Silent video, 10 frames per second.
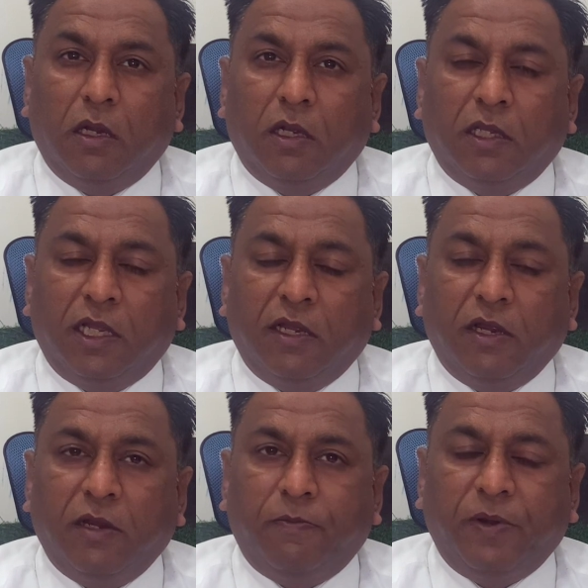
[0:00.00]

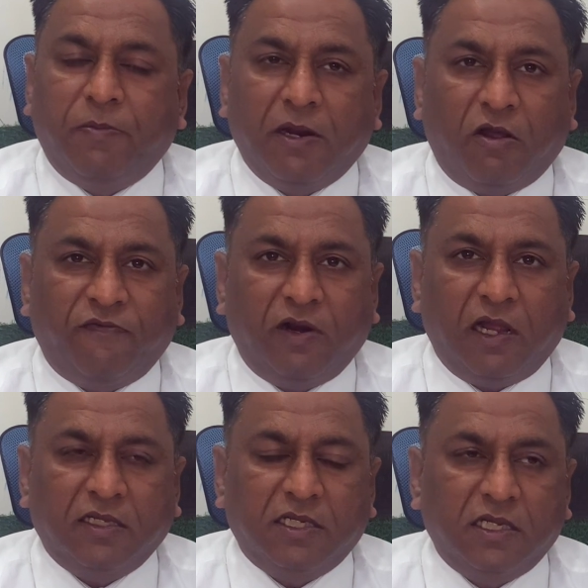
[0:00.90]
The people often
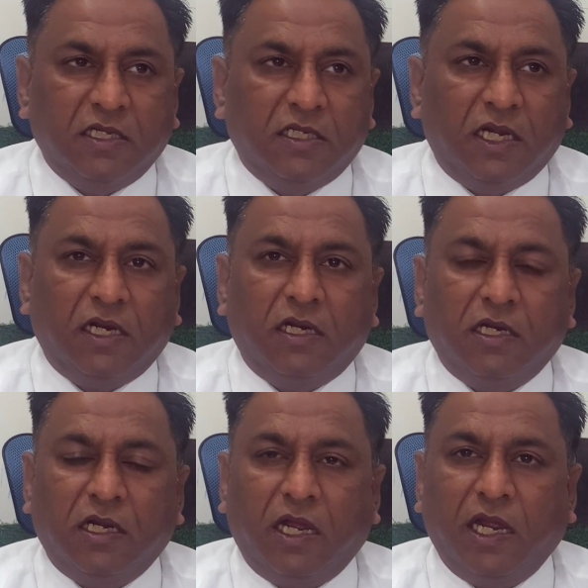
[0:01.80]
ask us
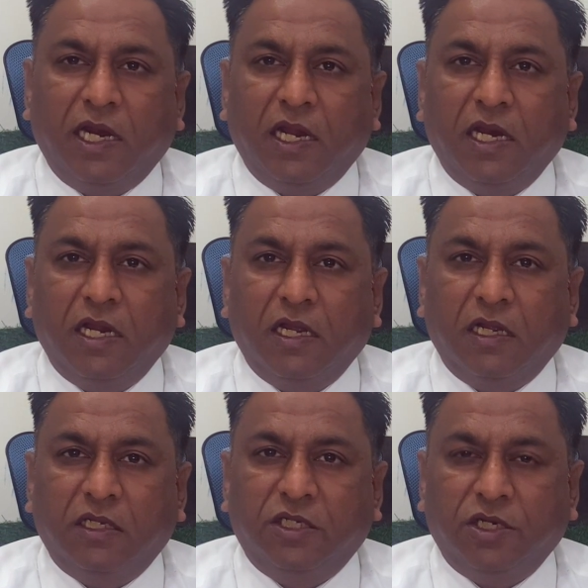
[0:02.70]
that I need
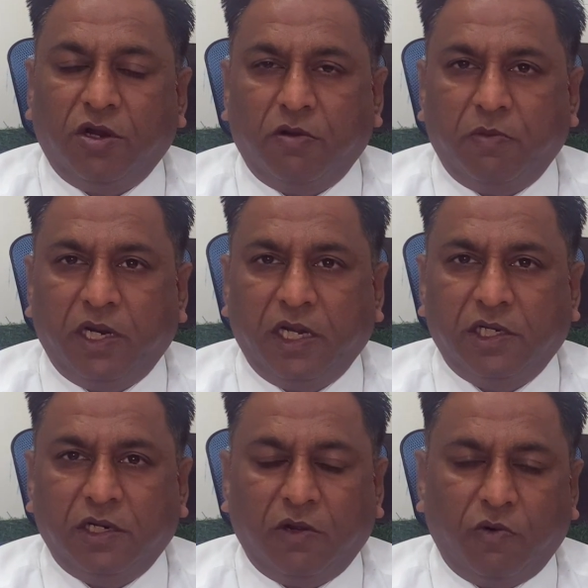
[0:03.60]
a chin
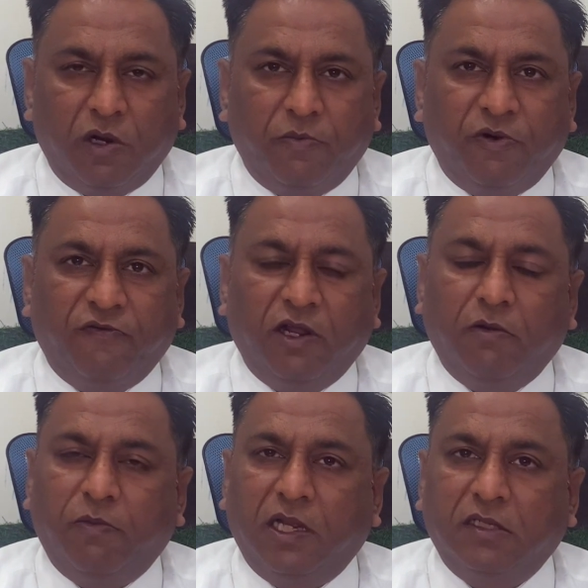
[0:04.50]
augmentation, I want a
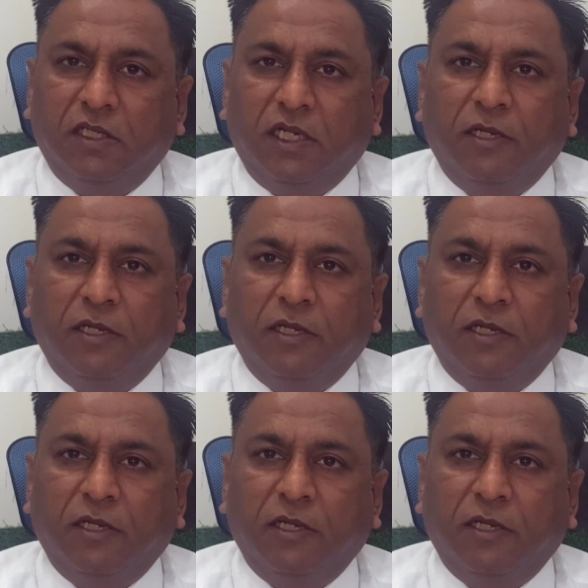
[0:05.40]
profiloplasty.